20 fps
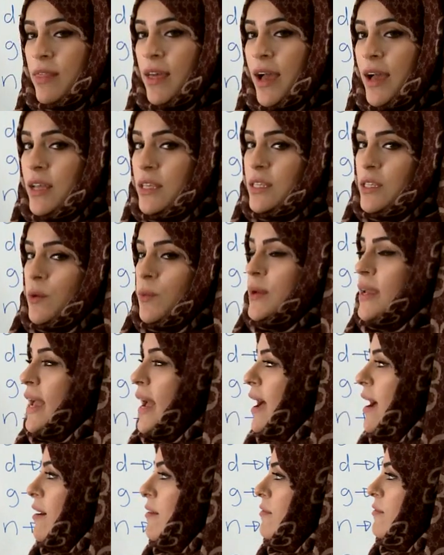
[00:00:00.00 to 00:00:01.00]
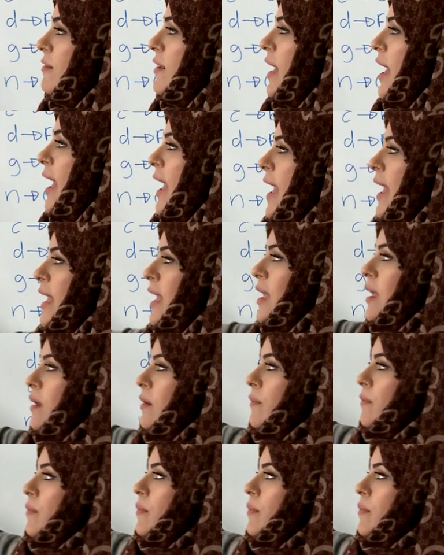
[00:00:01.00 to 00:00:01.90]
that. So we have A,